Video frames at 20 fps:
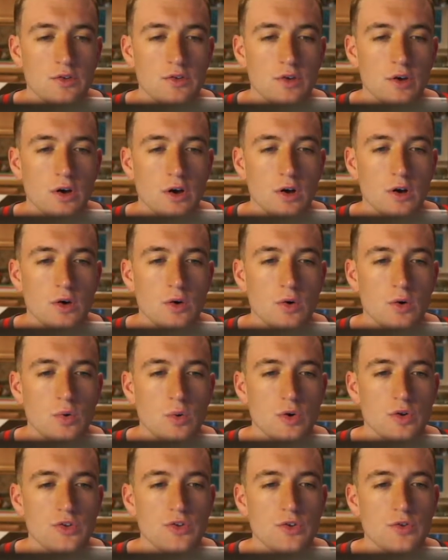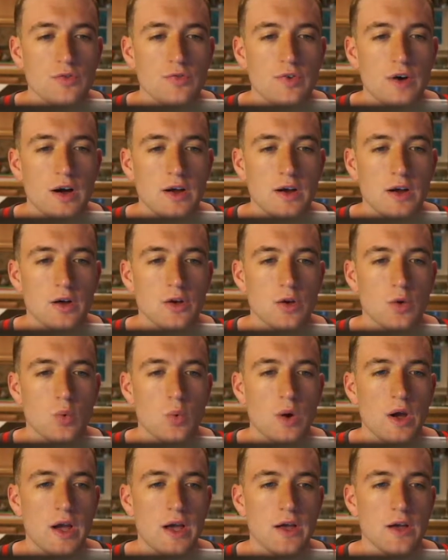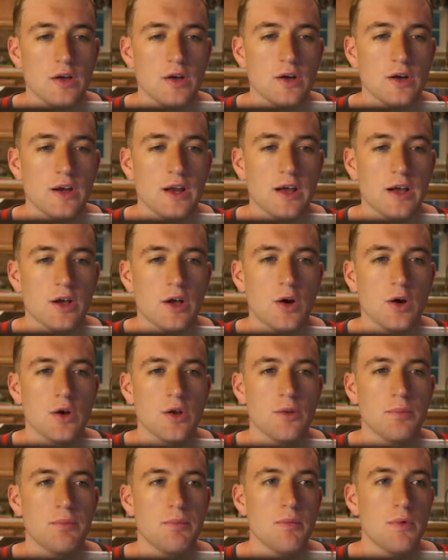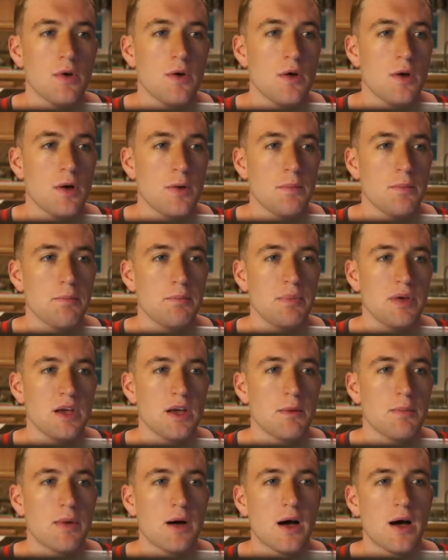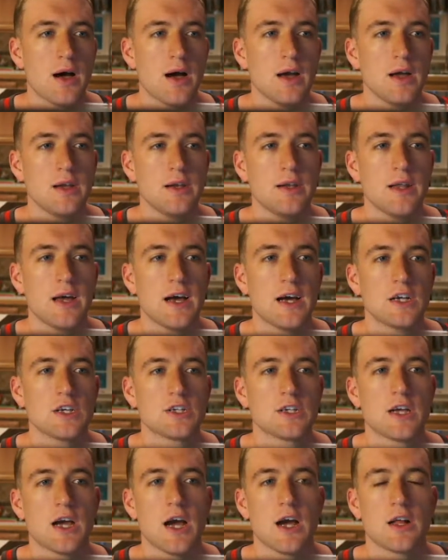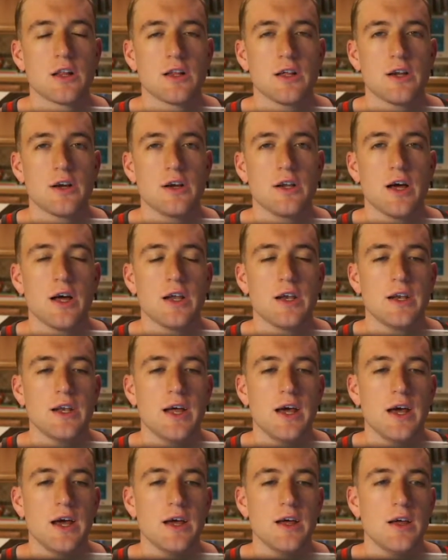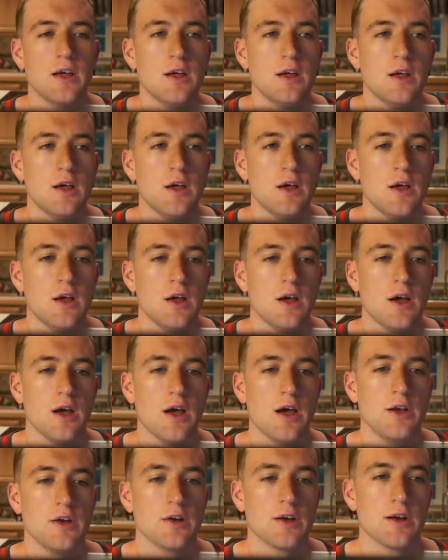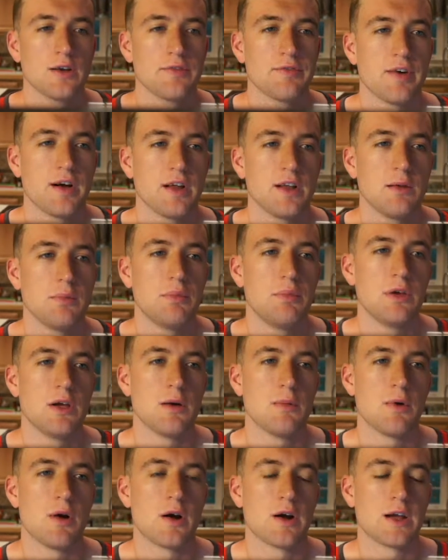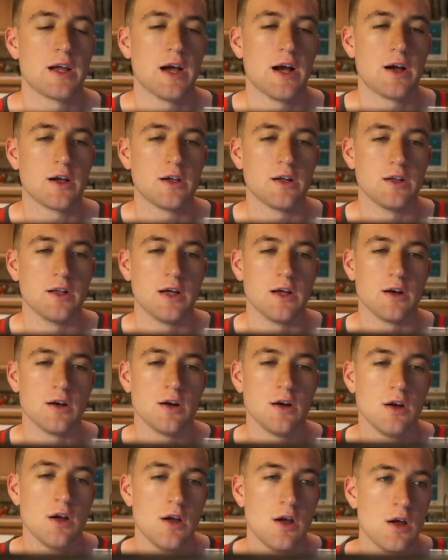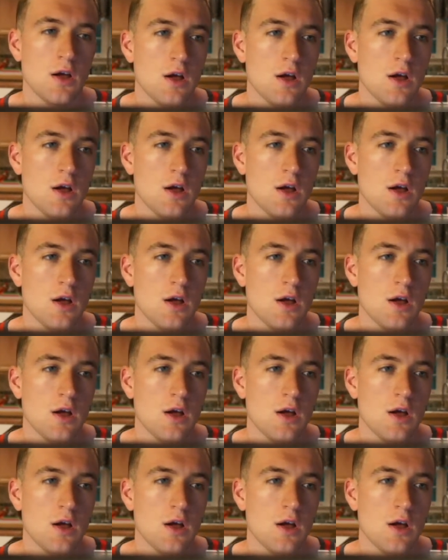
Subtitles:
So once you find out your weight, you're going to go to bmi-calculator.net and you're going to find the BMR calculator.